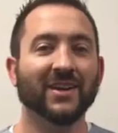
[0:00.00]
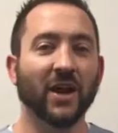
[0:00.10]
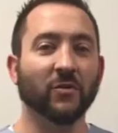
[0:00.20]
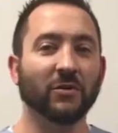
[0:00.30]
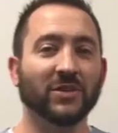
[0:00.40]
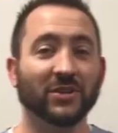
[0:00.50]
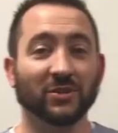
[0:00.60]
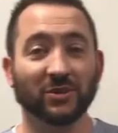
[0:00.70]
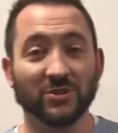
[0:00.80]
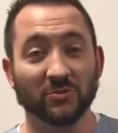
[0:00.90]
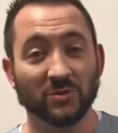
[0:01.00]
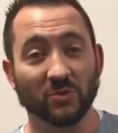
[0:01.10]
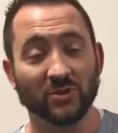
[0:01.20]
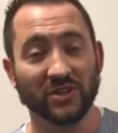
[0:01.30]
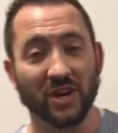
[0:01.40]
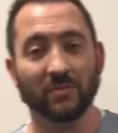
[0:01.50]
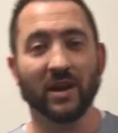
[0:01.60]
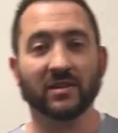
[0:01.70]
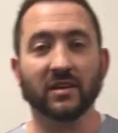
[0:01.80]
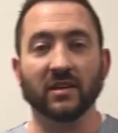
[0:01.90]
Hey everyone, Dr. Chris here with Sports
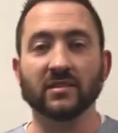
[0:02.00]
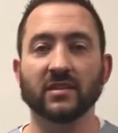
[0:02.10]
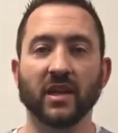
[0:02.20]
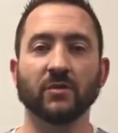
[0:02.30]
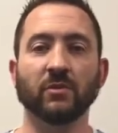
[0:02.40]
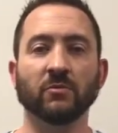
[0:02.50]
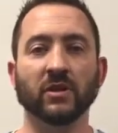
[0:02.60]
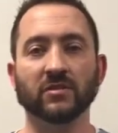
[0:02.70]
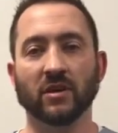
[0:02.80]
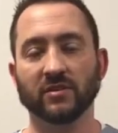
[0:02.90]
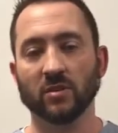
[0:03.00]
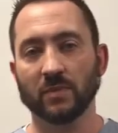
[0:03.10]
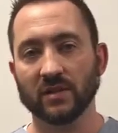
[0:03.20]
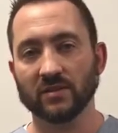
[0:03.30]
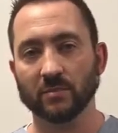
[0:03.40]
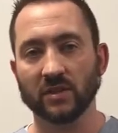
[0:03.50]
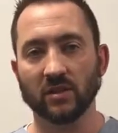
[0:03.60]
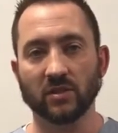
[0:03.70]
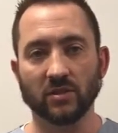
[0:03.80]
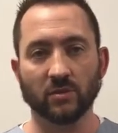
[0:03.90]
Chiropractic, and today we want to talk to you about something
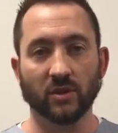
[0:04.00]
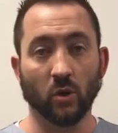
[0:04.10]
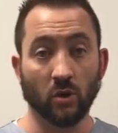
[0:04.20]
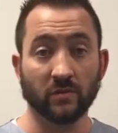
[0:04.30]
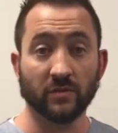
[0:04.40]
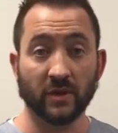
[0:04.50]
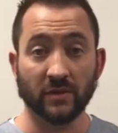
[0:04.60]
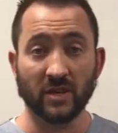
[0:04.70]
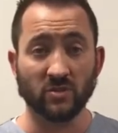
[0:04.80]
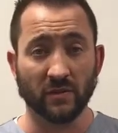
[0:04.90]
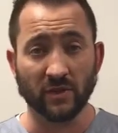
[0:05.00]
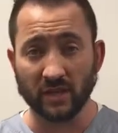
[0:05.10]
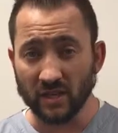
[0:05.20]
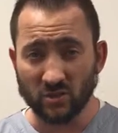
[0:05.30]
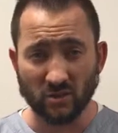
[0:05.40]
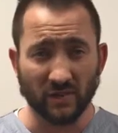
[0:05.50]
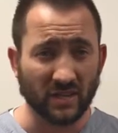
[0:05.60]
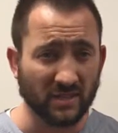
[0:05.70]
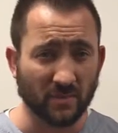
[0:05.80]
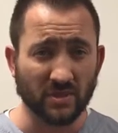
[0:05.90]
you can do at home in case you have like a history of
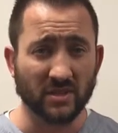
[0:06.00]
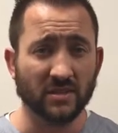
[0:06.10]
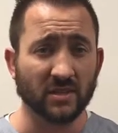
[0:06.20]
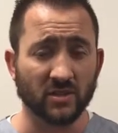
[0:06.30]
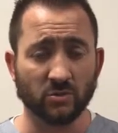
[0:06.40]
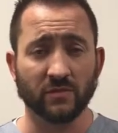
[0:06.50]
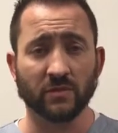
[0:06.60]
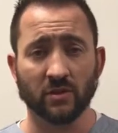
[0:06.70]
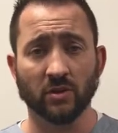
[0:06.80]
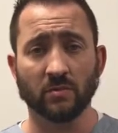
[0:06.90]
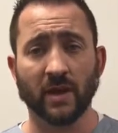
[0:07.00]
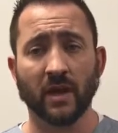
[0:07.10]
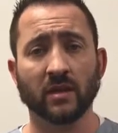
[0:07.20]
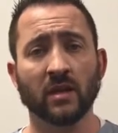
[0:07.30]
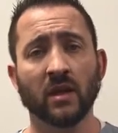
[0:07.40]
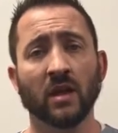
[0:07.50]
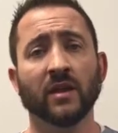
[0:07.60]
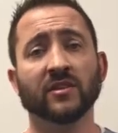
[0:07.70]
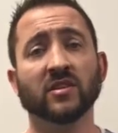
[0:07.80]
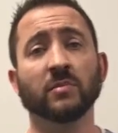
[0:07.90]
any type of disc injury for the low back.
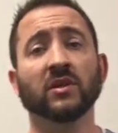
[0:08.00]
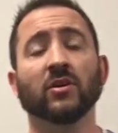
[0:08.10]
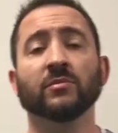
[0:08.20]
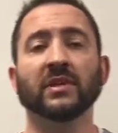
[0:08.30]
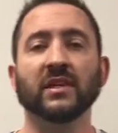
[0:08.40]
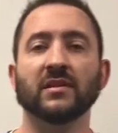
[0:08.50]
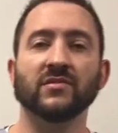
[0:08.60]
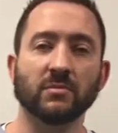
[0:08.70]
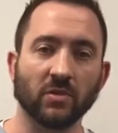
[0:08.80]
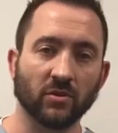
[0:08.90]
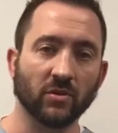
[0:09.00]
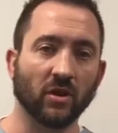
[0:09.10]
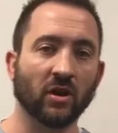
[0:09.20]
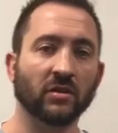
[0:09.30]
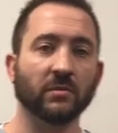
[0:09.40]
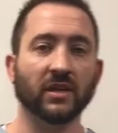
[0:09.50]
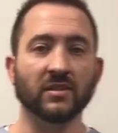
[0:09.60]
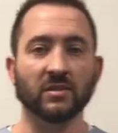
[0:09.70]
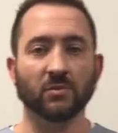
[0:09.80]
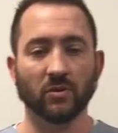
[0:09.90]
And this can be called the McKenzie Protocol.
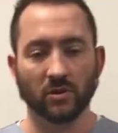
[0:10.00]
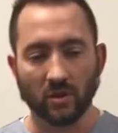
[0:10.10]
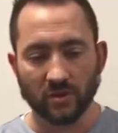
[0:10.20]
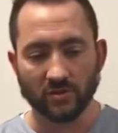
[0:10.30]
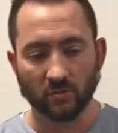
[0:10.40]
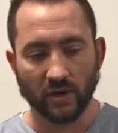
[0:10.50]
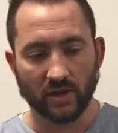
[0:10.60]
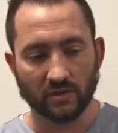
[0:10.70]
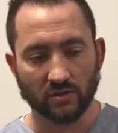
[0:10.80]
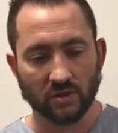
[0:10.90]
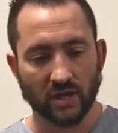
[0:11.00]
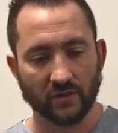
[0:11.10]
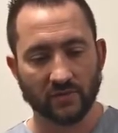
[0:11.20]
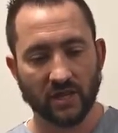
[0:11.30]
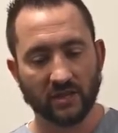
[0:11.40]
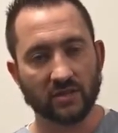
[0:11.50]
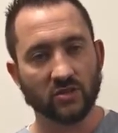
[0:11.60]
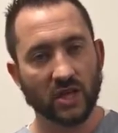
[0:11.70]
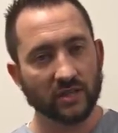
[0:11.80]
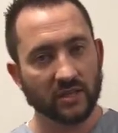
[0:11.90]
McKenzie Protocol is a way to kind of take the
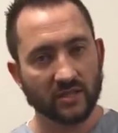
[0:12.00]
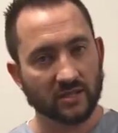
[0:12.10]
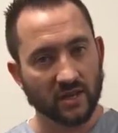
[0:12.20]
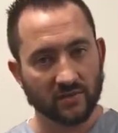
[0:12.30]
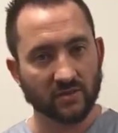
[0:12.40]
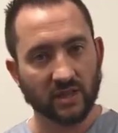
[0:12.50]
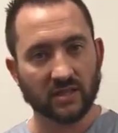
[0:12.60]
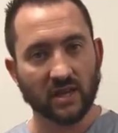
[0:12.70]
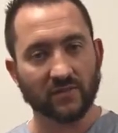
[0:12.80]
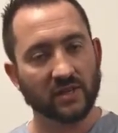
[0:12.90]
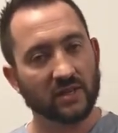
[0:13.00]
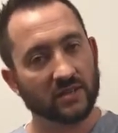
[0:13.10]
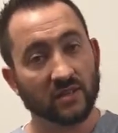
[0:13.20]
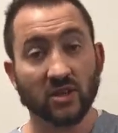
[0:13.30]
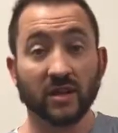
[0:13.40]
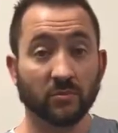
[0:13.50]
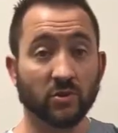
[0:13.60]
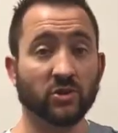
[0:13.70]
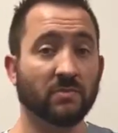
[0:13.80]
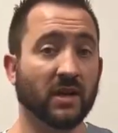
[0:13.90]
jelly that's kind of leaked out of a disc and kind of
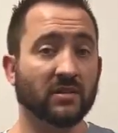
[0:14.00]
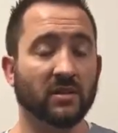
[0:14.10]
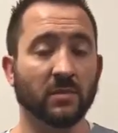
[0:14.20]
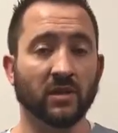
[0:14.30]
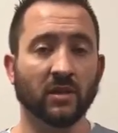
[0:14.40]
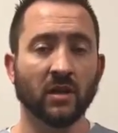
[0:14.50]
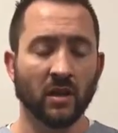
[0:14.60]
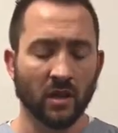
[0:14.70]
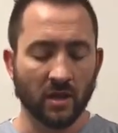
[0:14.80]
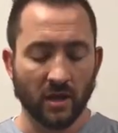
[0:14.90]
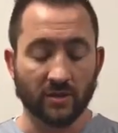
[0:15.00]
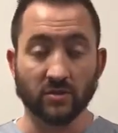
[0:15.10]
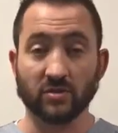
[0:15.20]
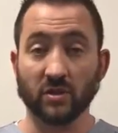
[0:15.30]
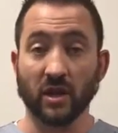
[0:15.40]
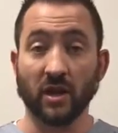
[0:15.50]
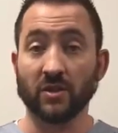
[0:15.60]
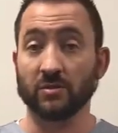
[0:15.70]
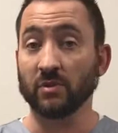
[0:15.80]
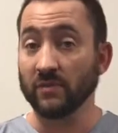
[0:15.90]
push it back to the middle. And there's
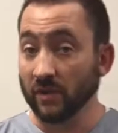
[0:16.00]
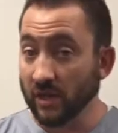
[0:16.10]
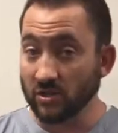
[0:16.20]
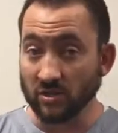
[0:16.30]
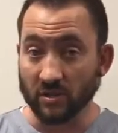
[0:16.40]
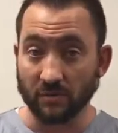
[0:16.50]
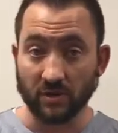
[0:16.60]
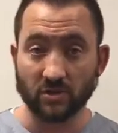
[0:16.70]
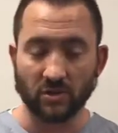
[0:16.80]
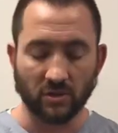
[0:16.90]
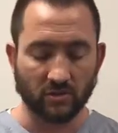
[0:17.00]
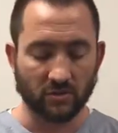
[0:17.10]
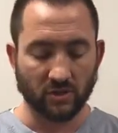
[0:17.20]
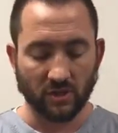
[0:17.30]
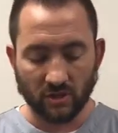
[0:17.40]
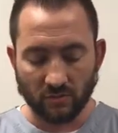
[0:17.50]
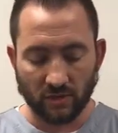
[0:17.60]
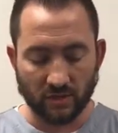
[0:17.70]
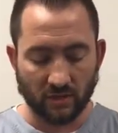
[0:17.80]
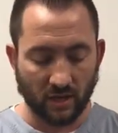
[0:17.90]
three variations I want to show you. You can do
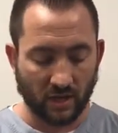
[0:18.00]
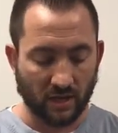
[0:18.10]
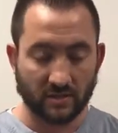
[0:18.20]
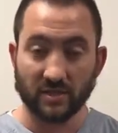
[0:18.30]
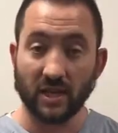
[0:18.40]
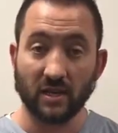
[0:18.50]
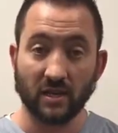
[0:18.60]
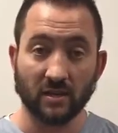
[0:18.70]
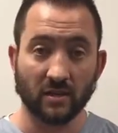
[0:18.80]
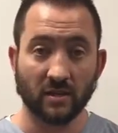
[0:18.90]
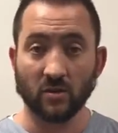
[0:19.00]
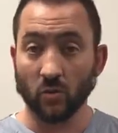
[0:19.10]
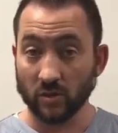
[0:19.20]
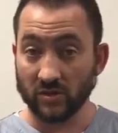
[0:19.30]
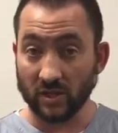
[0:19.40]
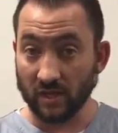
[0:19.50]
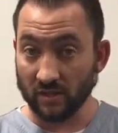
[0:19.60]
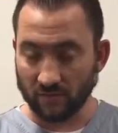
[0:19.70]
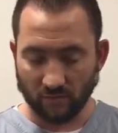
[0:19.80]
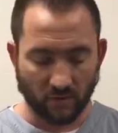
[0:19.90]
one standing or
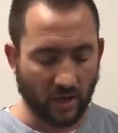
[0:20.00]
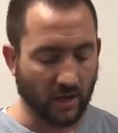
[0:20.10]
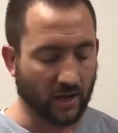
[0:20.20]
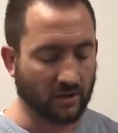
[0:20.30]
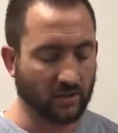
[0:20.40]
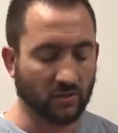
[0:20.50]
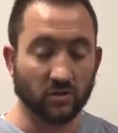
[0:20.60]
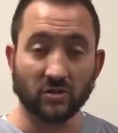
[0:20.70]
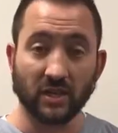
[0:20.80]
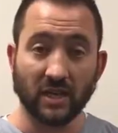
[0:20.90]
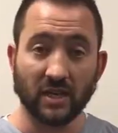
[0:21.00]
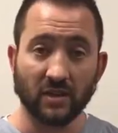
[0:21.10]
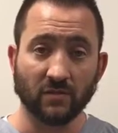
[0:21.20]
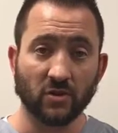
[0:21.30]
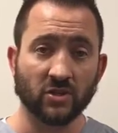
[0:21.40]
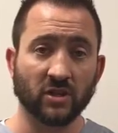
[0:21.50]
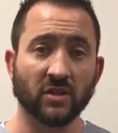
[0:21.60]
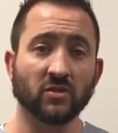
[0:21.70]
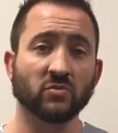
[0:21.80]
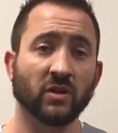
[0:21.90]
sitting. There's a laying down version,
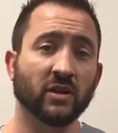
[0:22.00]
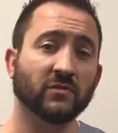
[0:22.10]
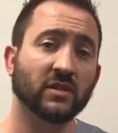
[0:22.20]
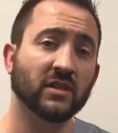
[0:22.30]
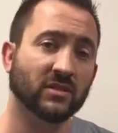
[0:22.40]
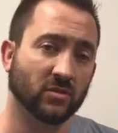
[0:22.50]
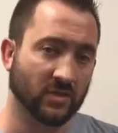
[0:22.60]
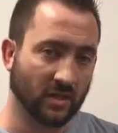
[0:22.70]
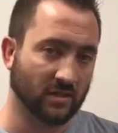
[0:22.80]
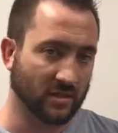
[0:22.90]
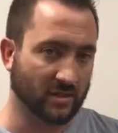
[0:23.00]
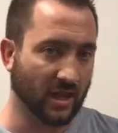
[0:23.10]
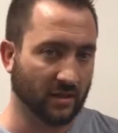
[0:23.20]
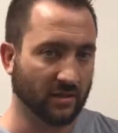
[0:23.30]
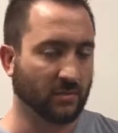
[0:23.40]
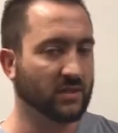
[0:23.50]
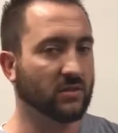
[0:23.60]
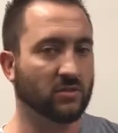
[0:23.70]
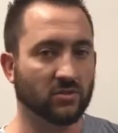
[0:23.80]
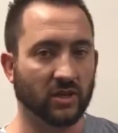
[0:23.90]
and there's one if the disc goes out to the side a little bit
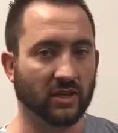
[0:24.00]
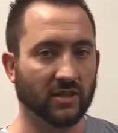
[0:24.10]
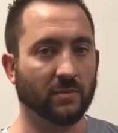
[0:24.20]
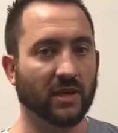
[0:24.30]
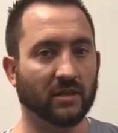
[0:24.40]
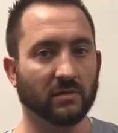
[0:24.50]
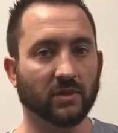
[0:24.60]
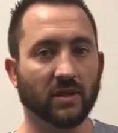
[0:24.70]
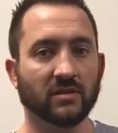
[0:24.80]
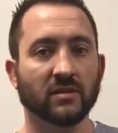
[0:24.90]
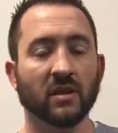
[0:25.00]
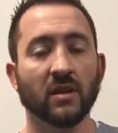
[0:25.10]
too to try and get that back into place.